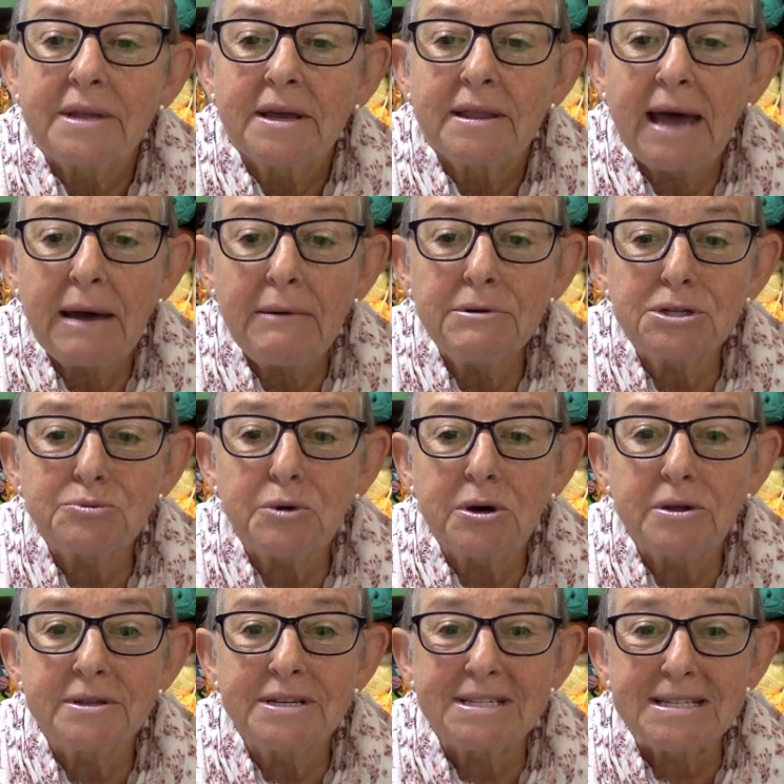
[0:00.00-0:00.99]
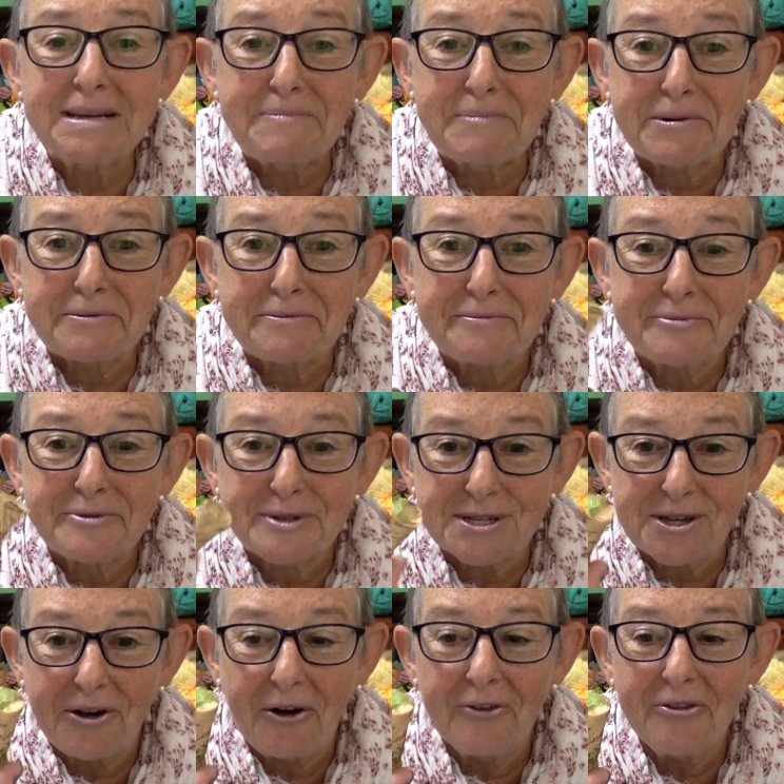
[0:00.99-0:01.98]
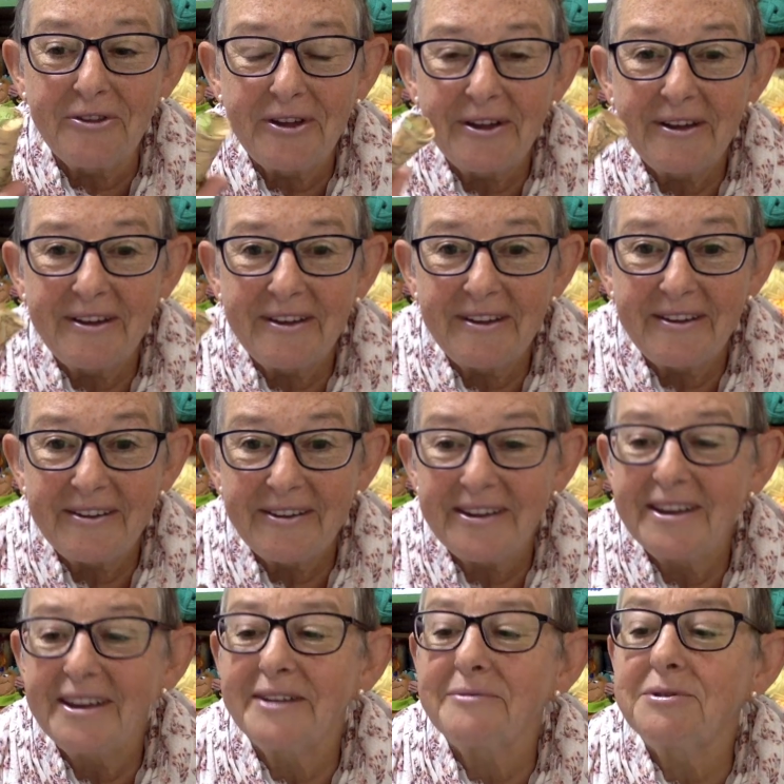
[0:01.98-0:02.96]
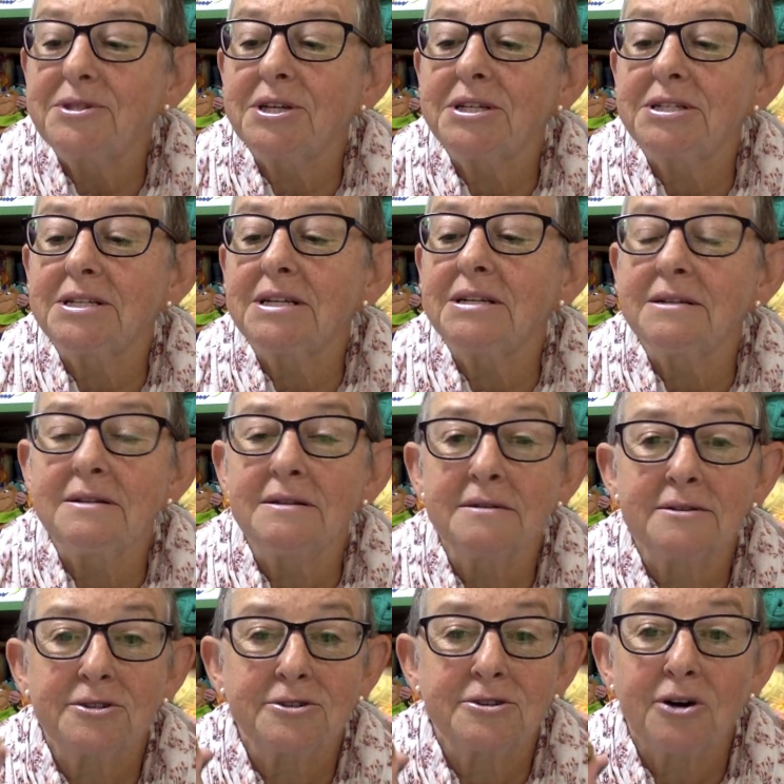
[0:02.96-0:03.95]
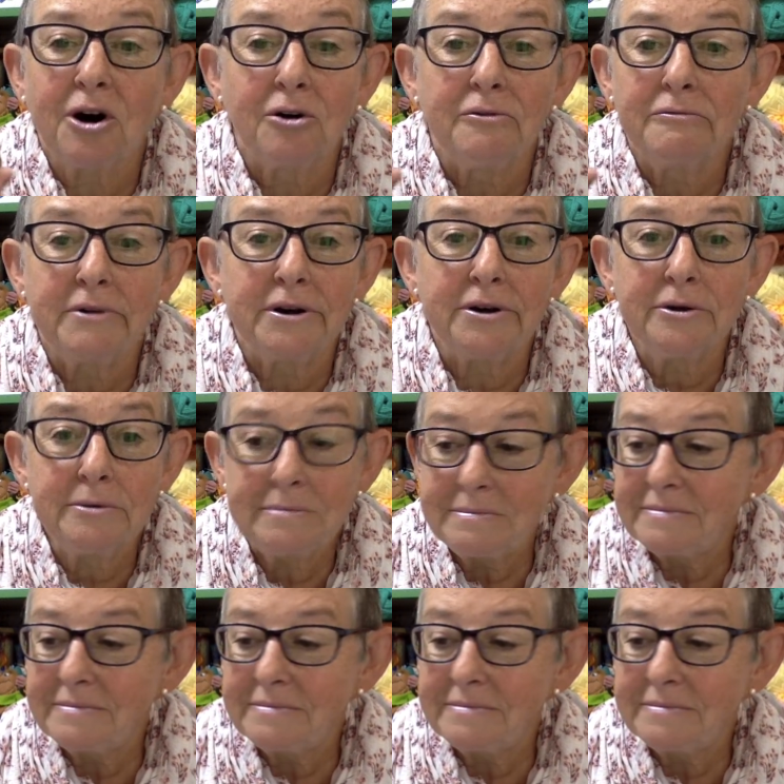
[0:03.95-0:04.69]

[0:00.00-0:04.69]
That was what the snippet was on. It was just a little cotton reel.